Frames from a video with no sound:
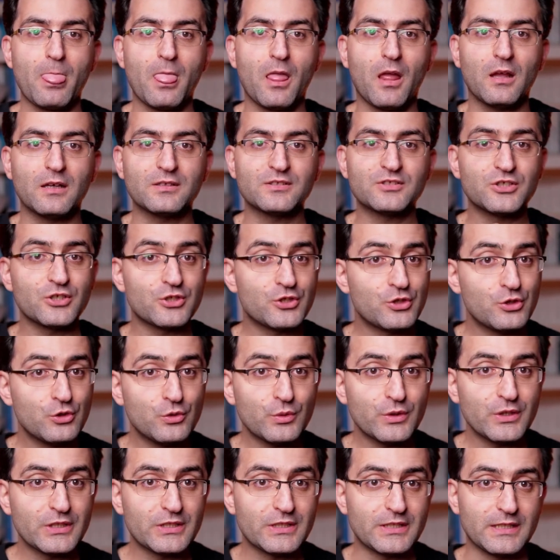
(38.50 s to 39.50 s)
a
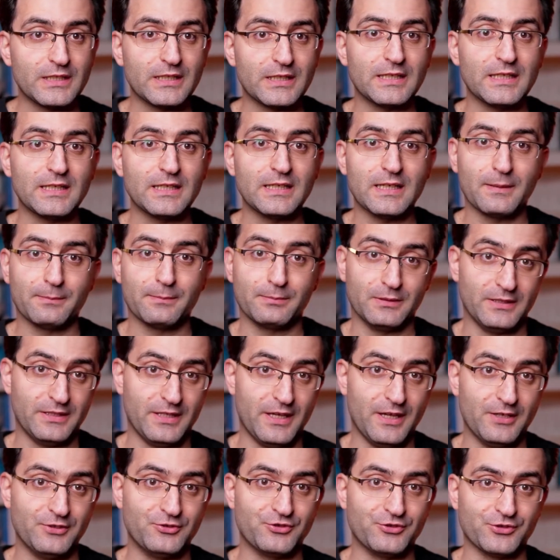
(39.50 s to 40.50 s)
security in
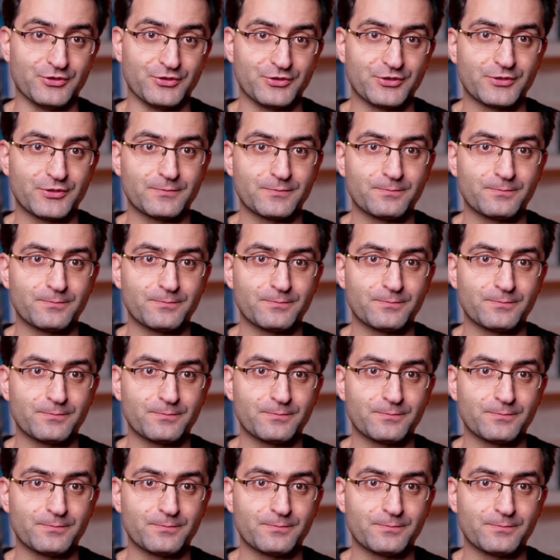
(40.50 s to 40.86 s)
applications.